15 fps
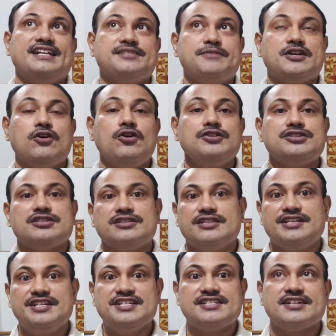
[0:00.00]
it is because
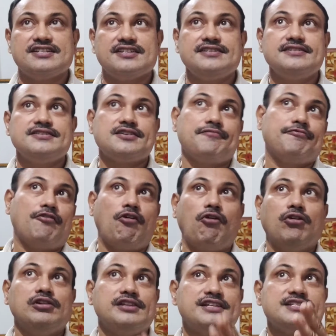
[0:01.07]
the discussions of
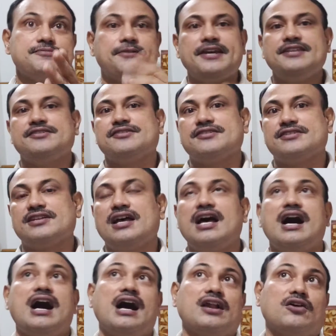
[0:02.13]
all these phasors
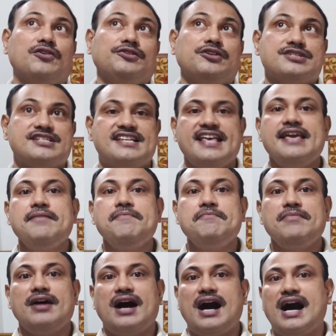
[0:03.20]
are on the
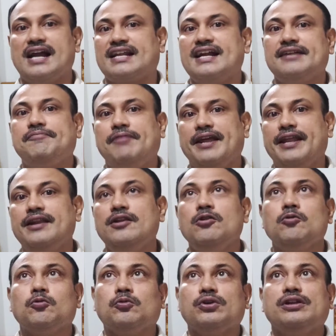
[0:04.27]
same argand
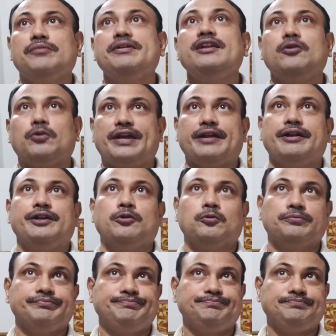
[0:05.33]
plane we will be looking into.
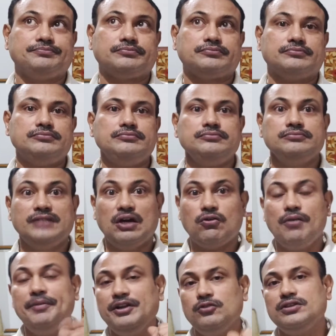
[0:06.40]
Now
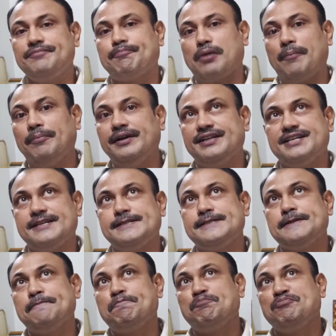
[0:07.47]
coming to the
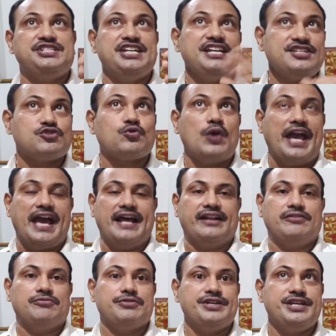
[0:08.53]
properties, j
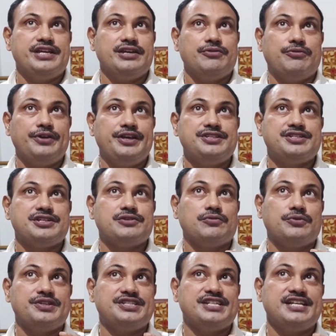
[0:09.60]
square, which
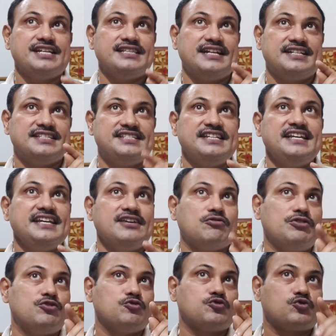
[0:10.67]
we say that j
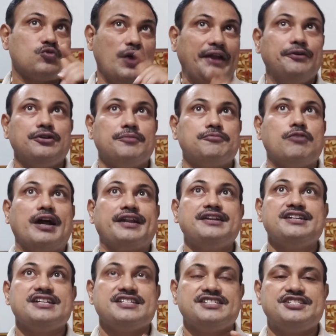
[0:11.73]
equal to square root of
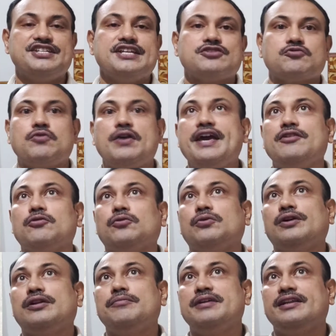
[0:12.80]
1, j square
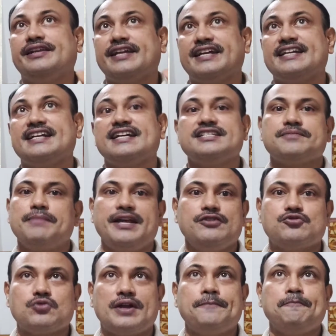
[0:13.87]
we will be taking as
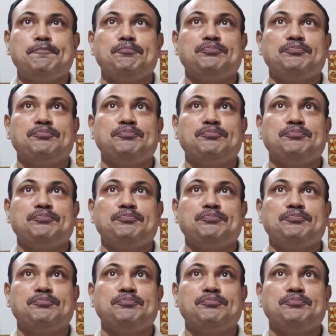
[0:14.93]
-1,